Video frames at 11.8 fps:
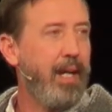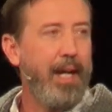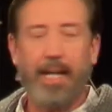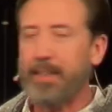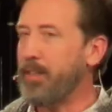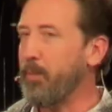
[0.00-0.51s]

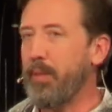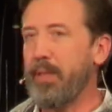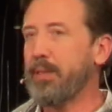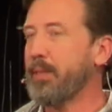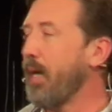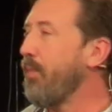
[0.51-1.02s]
has to be
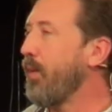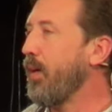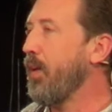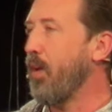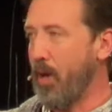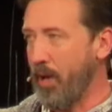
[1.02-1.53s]

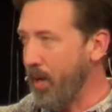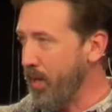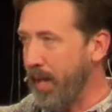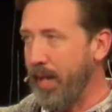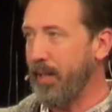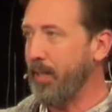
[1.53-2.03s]
discovered on our
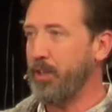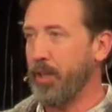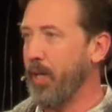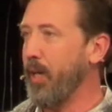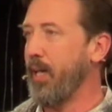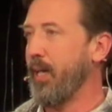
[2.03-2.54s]
daily
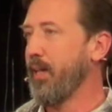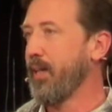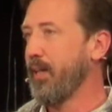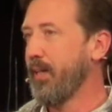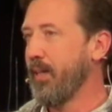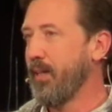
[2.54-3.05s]
journey.
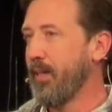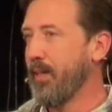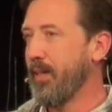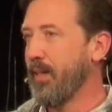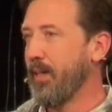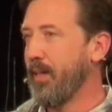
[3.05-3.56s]

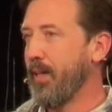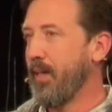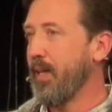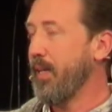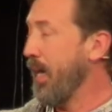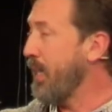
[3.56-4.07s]

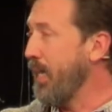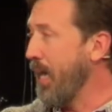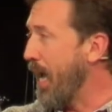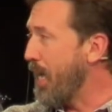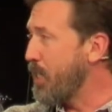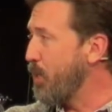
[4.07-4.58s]
Nothing
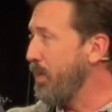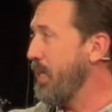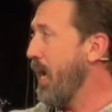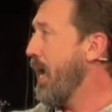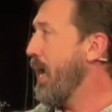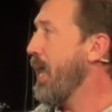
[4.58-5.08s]
has to be
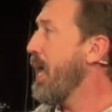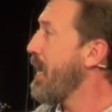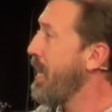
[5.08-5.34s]
done.